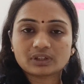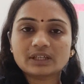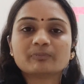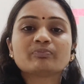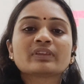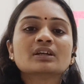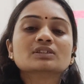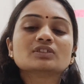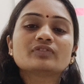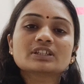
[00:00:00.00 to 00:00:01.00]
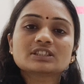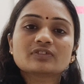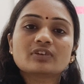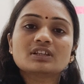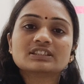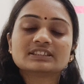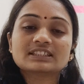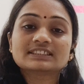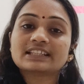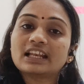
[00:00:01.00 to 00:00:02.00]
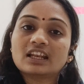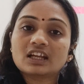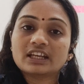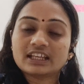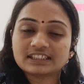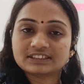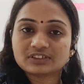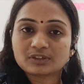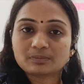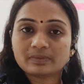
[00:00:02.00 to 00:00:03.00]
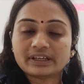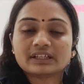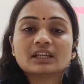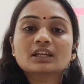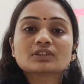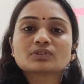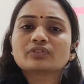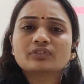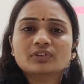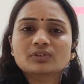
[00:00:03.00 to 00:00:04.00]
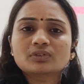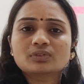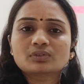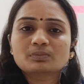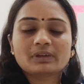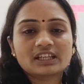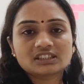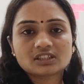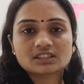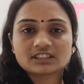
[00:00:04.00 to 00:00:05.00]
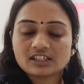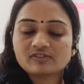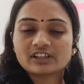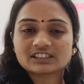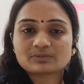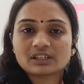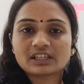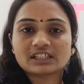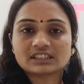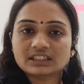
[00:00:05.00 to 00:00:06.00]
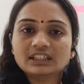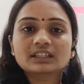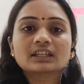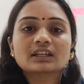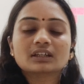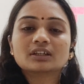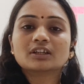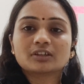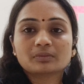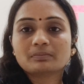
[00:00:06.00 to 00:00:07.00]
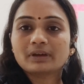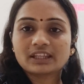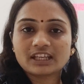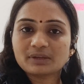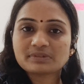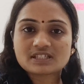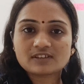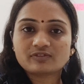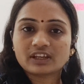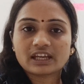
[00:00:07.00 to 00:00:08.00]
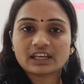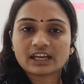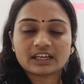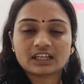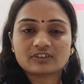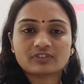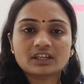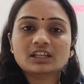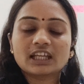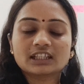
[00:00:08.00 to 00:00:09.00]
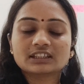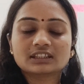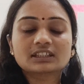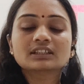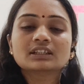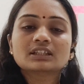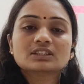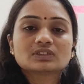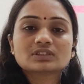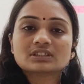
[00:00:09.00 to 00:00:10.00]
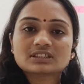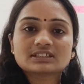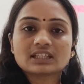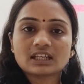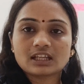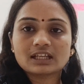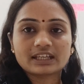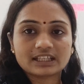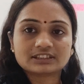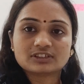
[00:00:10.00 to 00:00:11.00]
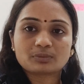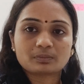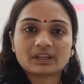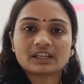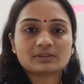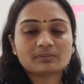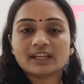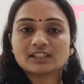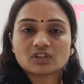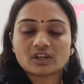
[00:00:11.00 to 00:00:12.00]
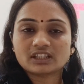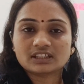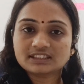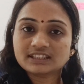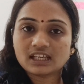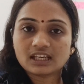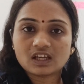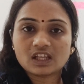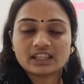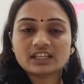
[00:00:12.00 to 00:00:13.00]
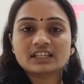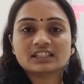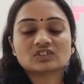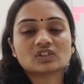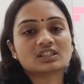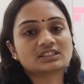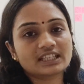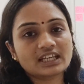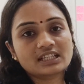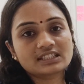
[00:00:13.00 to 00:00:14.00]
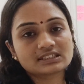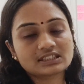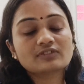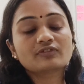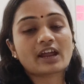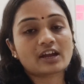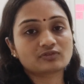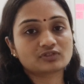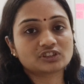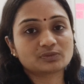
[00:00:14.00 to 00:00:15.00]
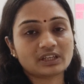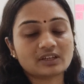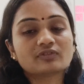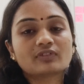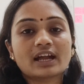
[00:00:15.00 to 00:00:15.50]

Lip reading: Okay. So first of all is the Cephalometrics plane. So few planes are self-explanatory. By the name itself we can identify like that. So it is Cephalometrics plane joining the cella and the nasion. And second is the Frankfurt's plane.